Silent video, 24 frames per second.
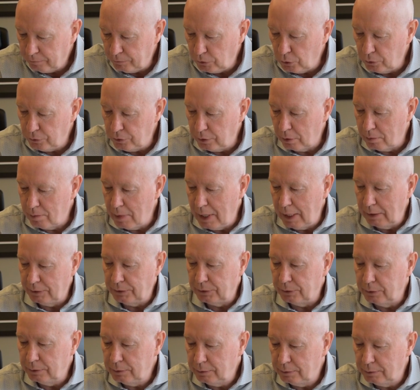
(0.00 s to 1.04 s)
Future
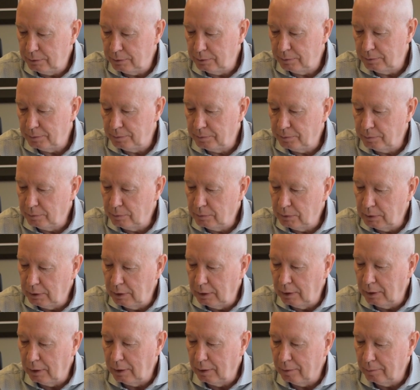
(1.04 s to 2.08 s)
measures,
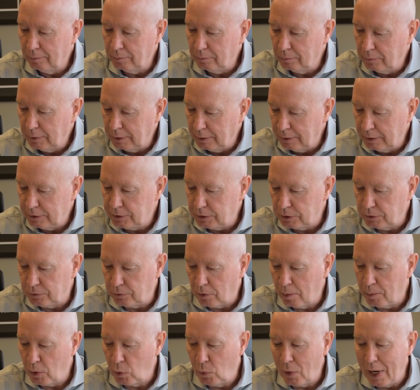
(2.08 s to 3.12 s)
and this is
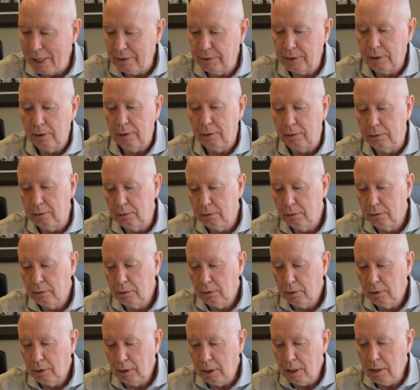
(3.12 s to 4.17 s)
from a resident
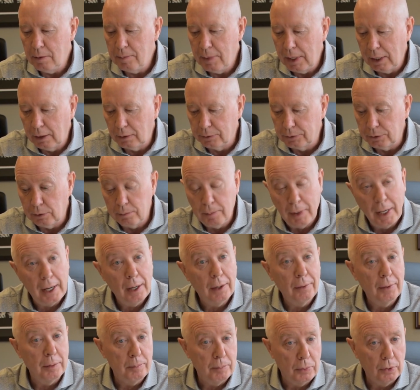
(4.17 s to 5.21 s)
email to
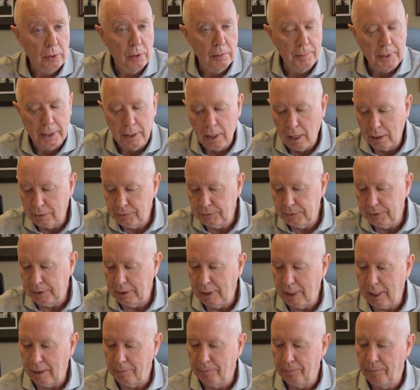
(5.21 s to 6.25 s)

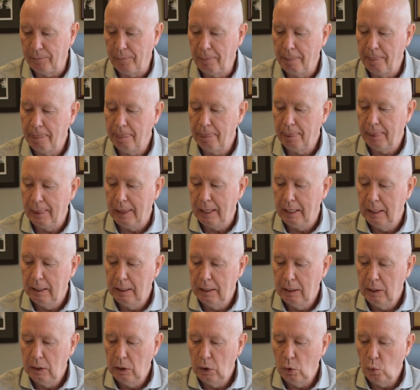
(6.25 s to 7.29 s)
mayor@burnaby.ca.
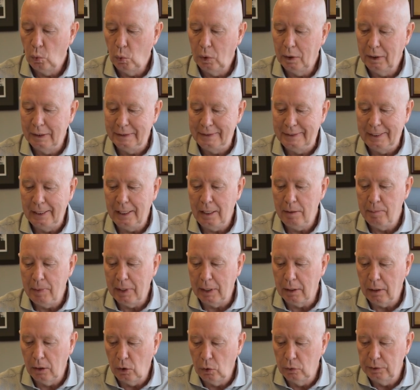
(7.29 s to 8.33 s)
Will the city
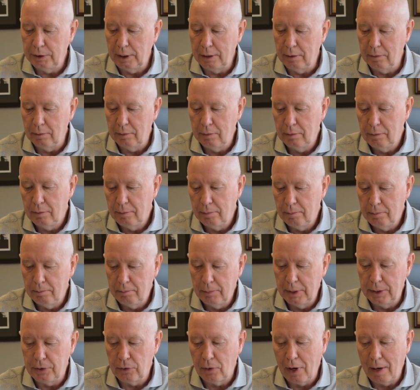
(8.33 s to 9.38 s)
be closing
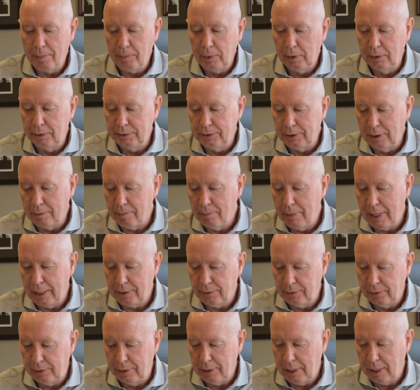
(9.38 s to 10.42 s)
Metropolis at
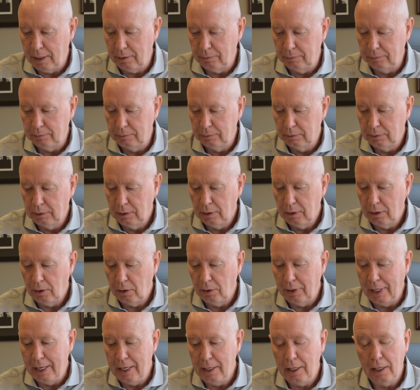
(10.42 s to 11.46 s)
Metrotown
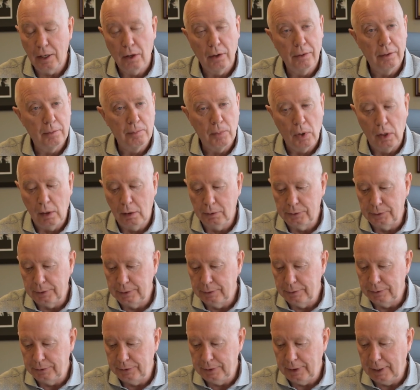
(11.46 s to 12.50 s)
or any other malls
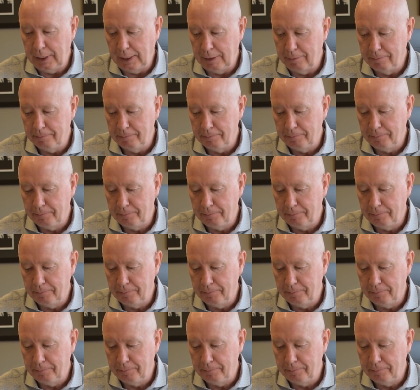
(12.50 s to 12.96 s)
in the city?